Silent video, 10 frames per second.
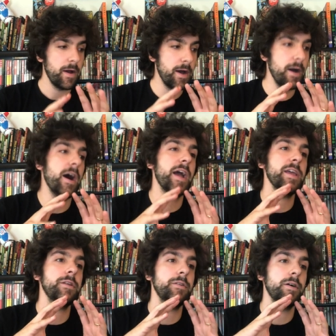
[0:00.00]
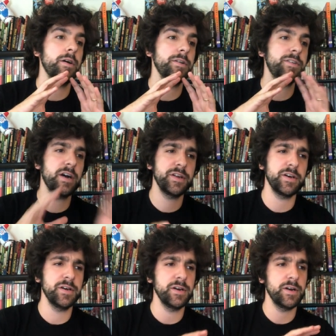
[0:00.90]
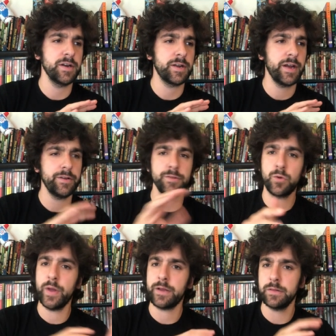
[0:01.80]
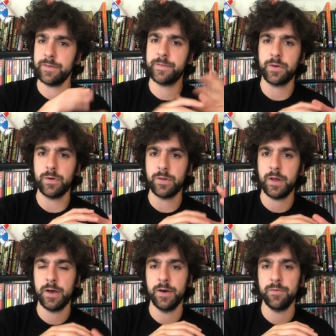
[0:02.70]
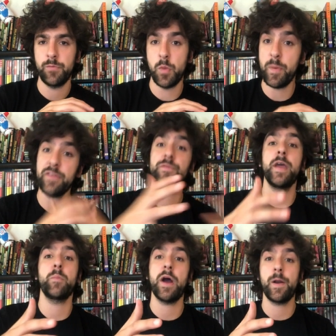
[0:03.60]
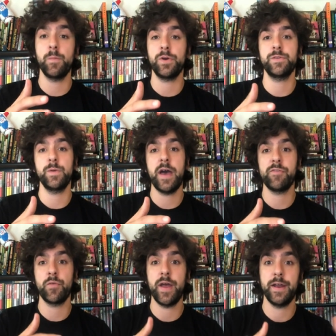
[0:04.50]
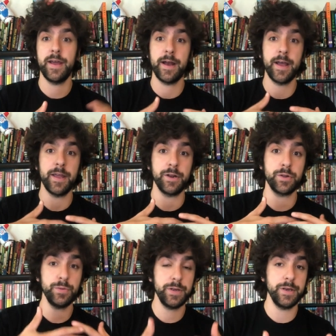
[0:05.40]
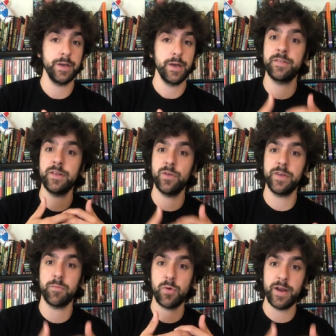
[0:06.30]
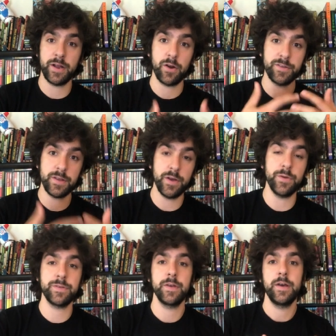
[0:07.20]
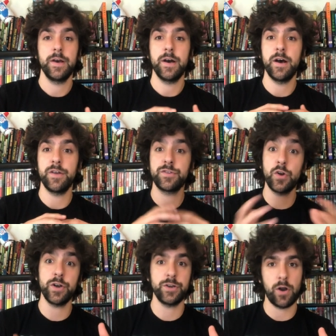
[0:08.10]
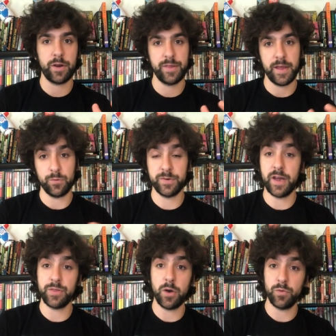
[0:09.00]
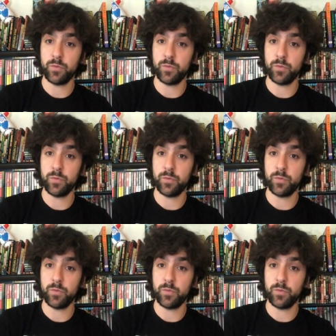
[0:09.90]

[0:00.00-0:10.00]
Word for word: uh, I had uh, done a, a kind of quick listicle of the best vampire books you haven't read, and I included Silvia Moreno-Garcia's uh, Certain Dark Things, which I thought